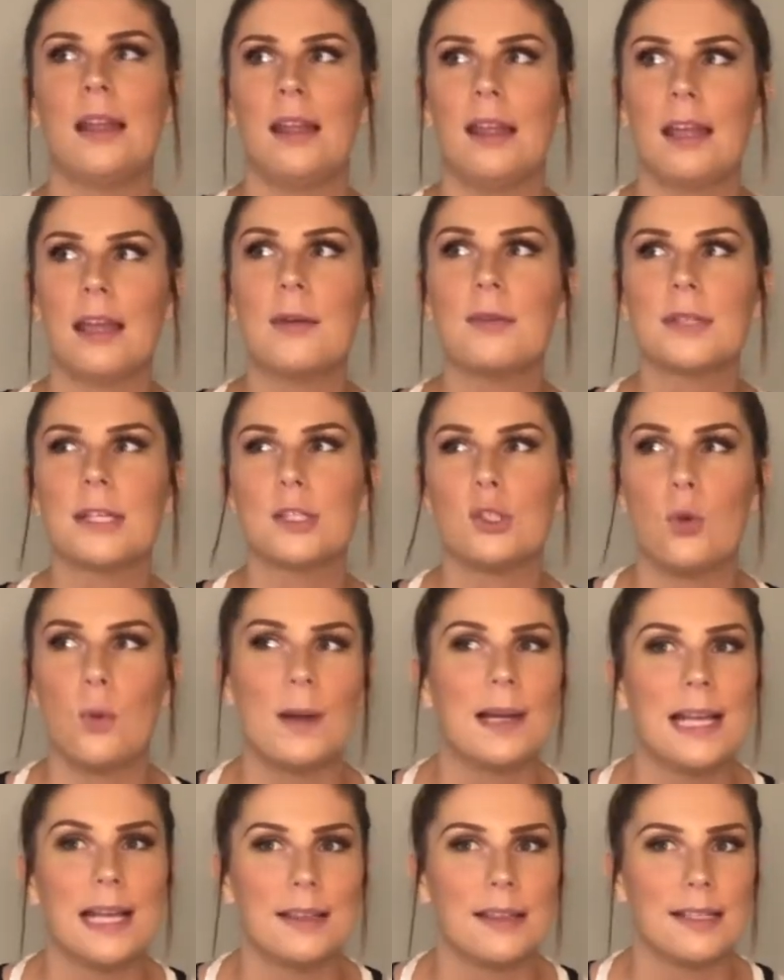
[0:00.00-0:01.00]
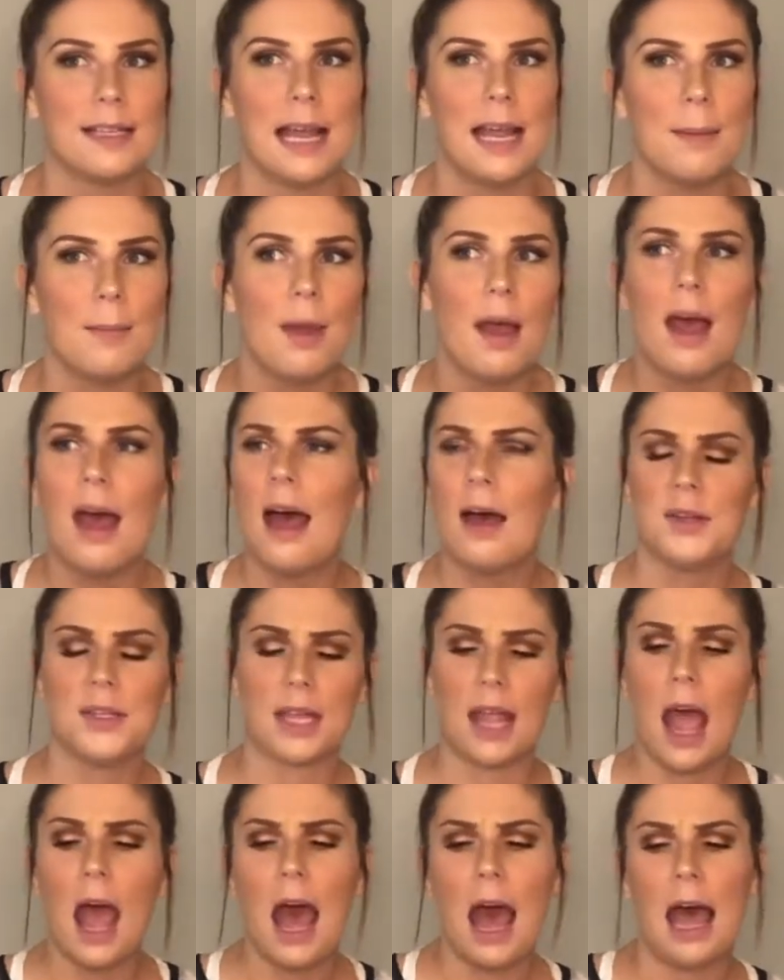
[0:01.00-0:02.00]
think I was like 20 at the time. I was
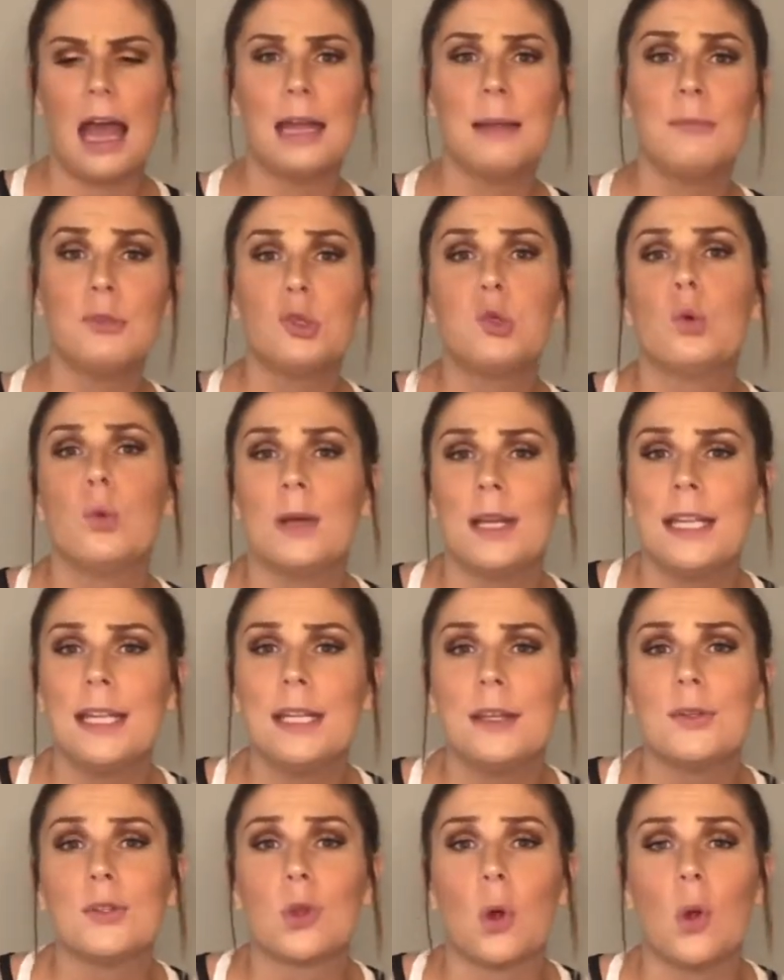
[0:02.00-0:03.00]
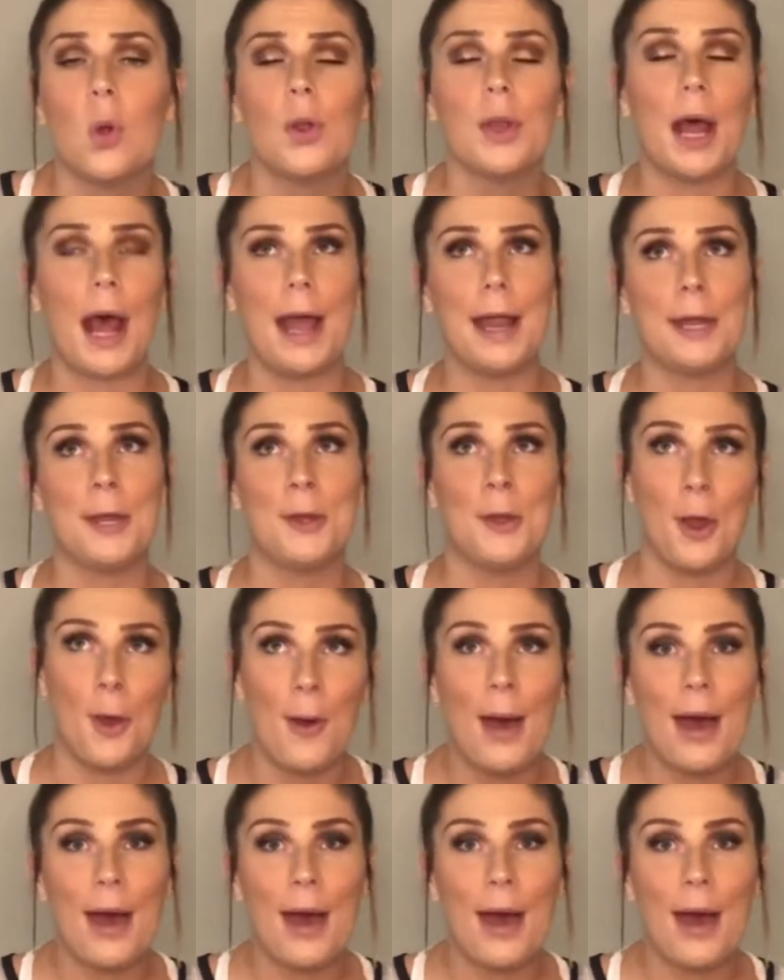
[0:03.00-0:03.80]
like, I am 20 years old. I know